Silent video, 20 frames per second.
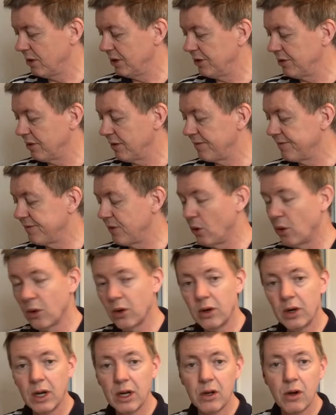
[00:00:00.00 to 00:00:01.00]
there are
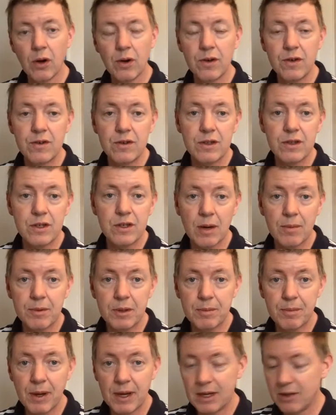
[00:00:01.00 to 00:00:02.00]
4 according to the top of the
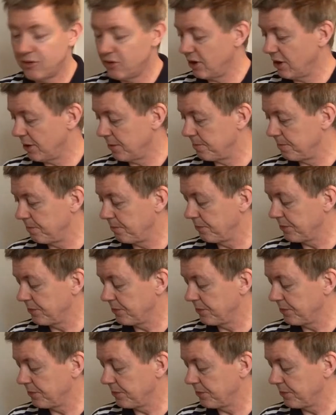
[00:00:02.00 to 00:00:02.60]
page here.